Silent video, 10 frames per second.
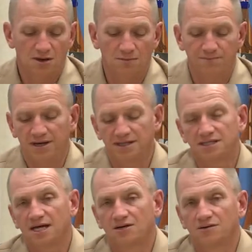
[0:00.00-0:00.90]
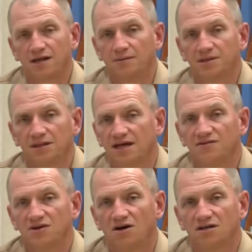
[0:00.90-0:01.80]
On Benny Decker, that'll be
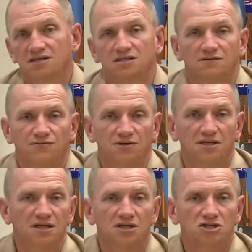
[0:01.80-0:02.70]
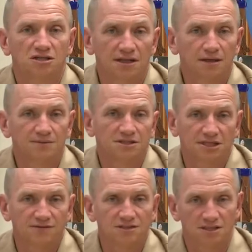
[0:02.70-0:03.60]
11 August. And for Negishi, that'll be
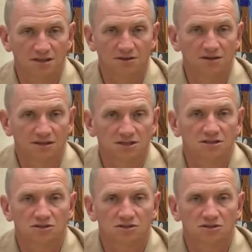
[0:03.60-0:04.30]
17 August.